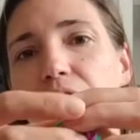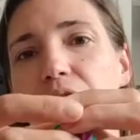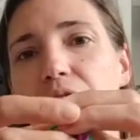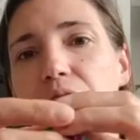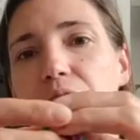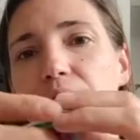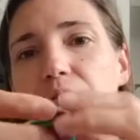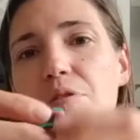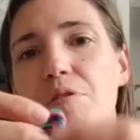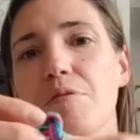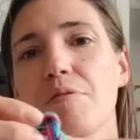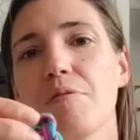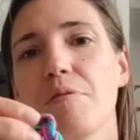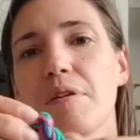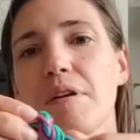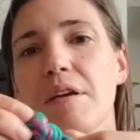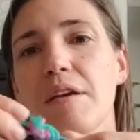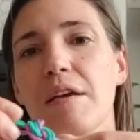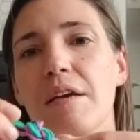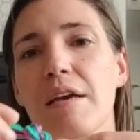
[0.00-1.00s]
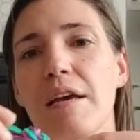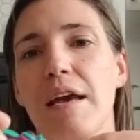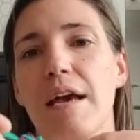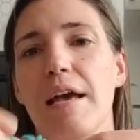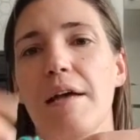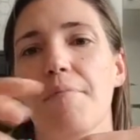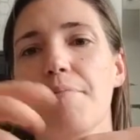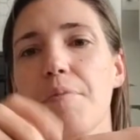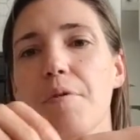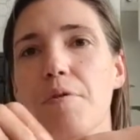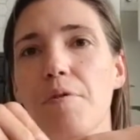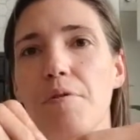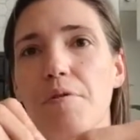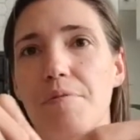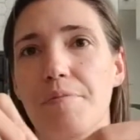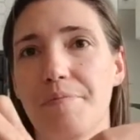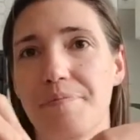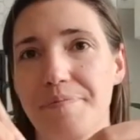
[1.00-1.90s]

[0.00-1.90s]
through, and pull.